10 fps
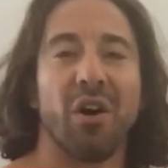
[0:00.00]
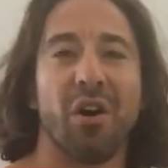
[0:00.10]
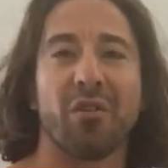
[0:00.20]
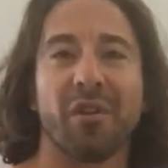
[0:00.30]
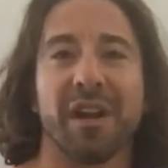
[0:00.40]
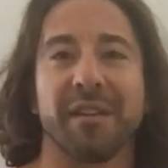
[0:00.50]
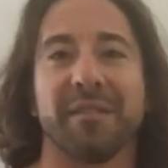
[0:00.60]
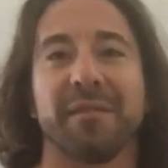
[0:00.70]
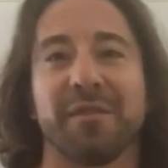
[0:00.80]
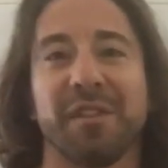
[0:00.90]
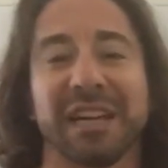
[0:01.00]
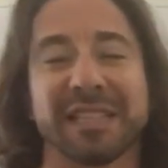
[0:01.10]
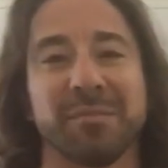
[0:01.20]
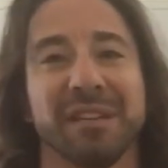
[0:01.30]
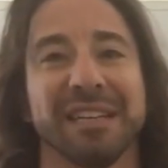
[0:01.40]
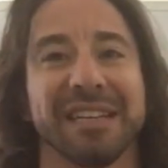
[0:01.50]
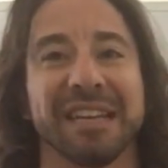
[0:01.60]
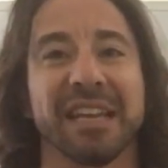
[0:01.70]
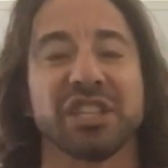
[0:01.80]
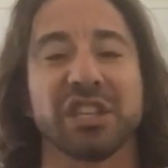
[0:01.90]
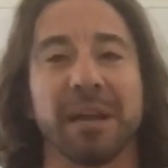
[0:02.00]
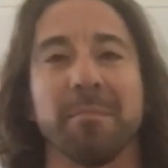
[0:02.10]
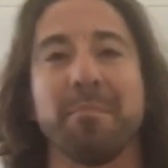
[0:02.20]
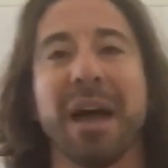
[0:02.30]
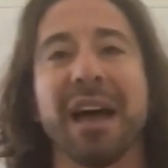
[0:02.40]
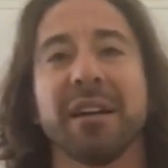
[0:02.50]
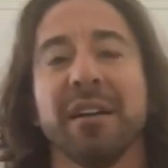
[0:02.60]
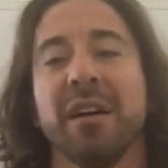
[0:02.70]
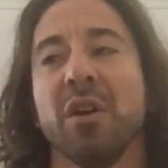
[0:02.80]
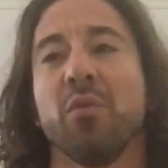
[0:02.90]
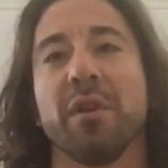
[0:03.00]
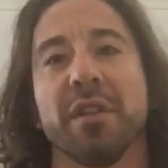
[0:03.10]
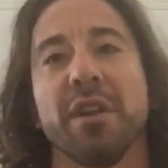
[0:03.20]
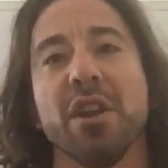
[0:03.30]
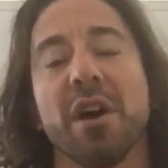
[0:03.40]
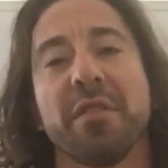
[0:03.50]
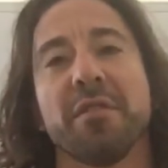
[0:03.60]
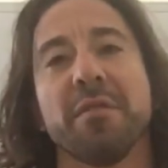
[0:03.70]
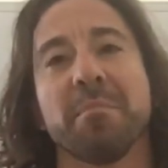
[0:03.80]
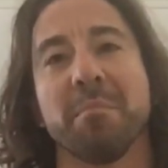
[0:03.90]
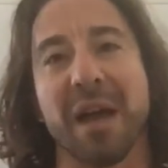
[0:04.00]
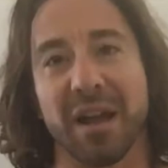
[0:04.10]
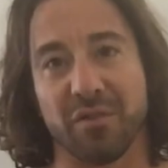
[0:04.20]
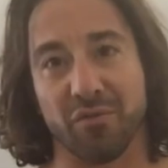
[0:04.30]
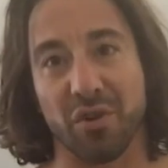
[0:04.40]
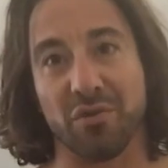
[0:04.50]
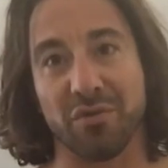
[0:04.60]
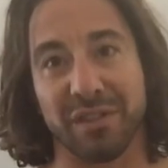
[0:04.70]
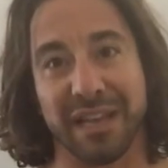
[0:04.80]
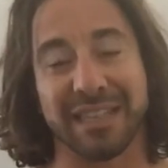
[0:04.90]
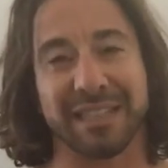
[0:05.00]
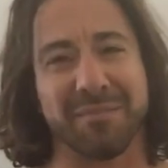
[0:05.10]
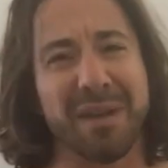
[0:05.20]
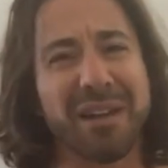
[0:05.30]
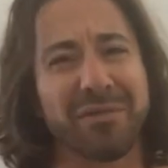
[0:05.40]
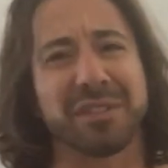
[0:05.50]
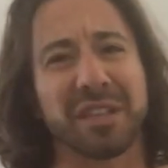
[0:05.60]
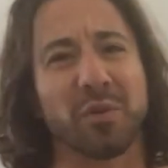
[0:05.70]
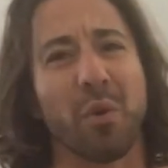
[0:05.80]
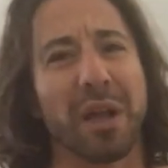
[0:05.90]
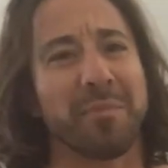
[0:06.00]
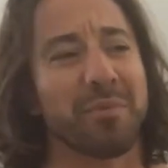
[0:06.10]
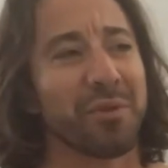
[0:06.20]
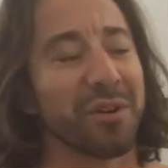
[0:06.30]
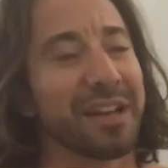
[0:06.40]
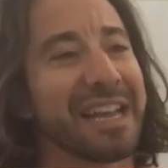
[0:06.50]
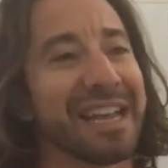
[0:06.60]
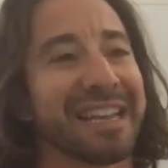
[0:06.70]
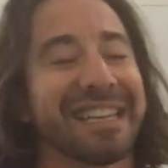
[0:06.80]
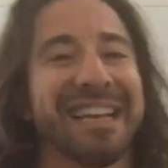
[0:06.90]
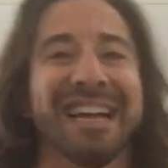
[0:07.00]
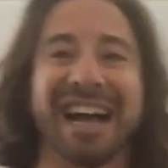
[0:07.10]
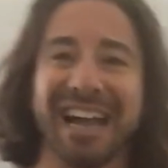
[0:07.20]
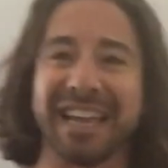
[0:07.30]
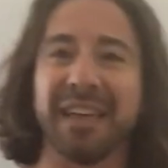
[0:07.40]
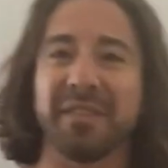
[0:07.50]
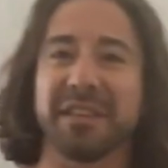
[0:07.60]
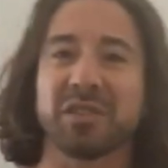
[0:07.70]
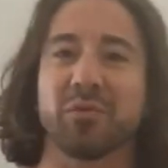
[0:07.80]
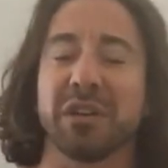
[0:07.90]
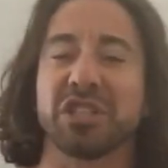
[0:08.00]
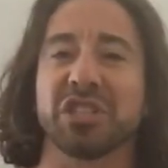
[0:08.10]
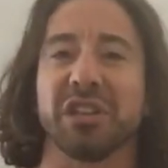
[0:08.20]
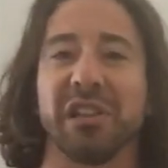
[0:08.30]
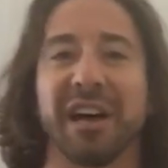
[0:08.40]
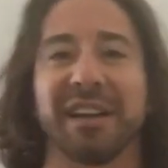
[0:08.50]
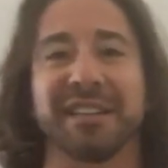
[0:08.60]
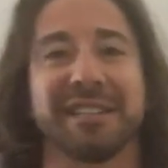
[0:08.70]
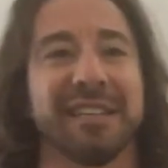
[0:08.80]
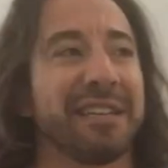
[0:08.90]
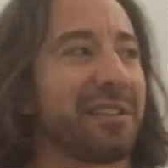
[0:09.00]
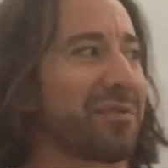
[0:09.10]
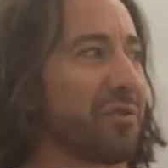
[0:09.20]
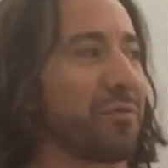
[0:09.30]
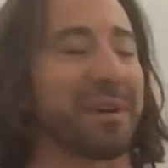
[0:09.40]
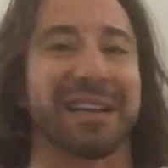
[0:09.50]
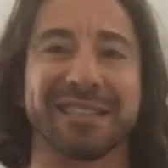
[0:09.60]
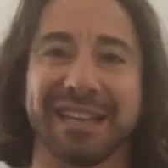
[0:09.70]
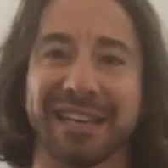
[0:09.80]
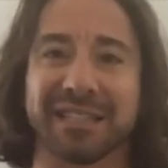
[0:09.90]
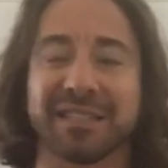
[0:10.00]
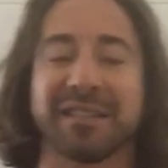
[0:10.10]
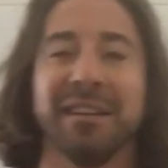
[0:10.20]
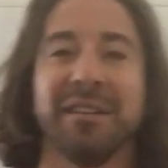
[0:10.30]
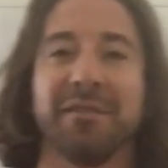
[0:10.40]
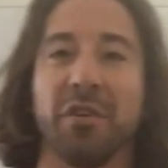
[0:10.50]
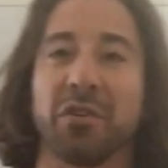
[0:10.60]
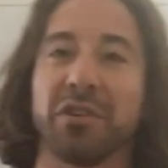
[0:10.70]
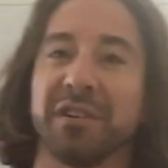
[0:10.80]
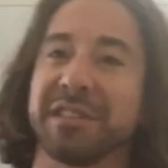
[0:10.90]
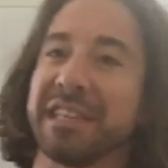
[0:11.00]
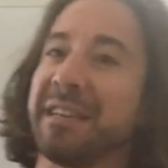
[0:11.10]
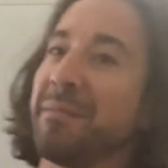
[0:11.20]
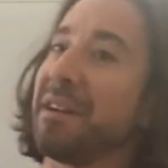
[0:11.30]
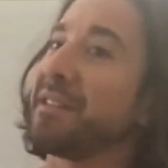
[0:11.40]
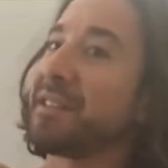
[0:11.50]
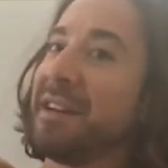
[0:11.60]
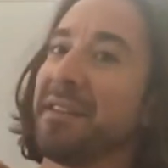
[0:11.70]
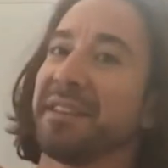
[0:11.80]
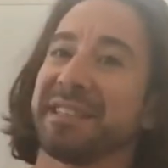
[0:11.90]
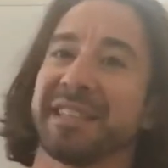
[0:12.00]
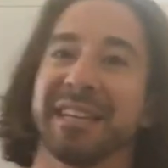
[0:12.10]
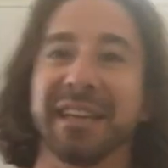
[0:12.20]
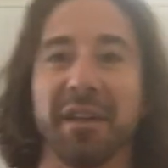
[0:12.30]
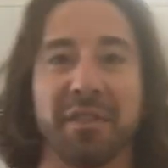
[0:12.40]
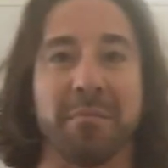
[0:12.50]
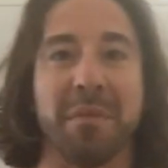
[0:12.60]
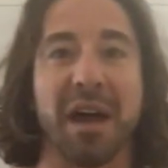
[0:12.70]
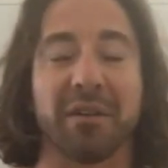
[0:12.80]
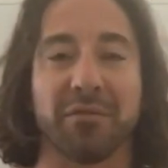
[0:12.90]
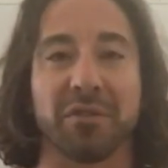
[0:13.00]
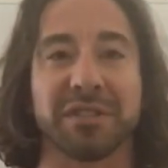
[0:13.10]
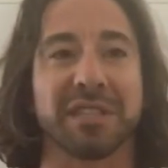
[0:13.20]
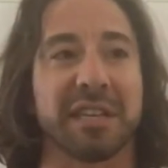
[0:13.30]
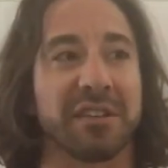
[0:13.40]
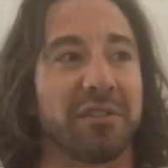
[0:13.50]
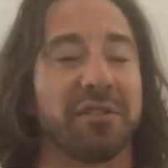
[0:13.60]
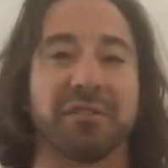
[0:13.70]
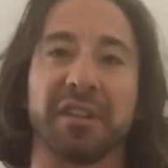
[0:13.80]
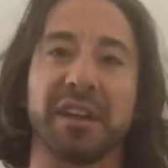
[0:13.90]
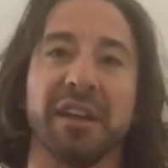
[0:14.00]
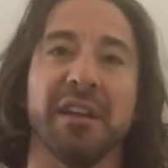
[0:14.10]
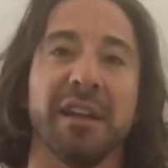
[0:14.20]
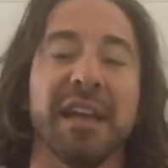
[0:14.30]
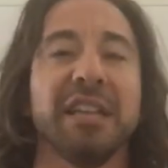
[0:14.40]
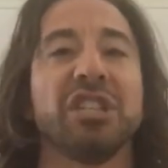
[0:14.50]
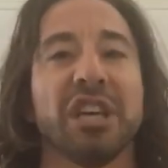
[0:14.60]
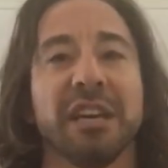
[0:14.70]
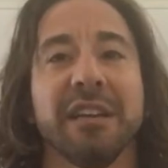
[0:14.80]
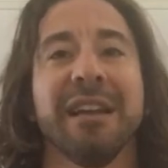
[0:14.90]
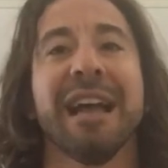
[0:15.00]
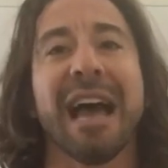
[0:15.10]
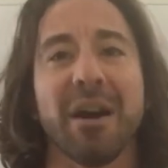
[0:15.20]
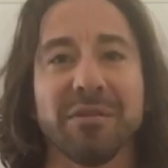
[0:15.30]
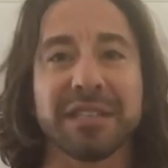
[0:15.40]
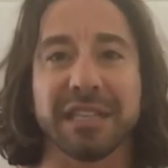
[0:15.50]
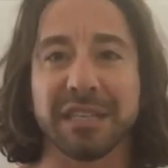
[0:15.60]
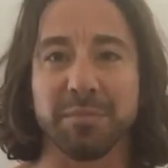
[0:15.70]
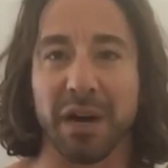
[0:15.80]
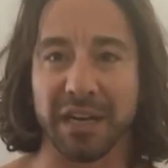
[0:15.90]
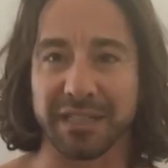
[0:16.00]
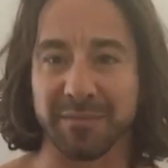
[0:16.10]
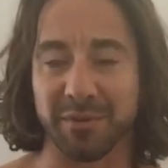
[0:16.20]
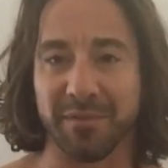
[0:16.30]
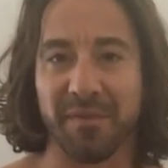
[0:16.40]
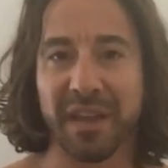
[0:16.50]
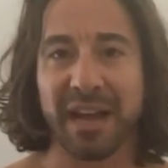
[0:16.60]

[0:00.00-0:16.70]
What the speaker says: All right, Flexible Eating Nation, I'm back with another macro lesson. Macros at the whiteboard, and I get this question a lot. I see it in the group. I get texts, phone calls, emails. They send out the macro signal, and they're like, hey, Jay, how is this possible?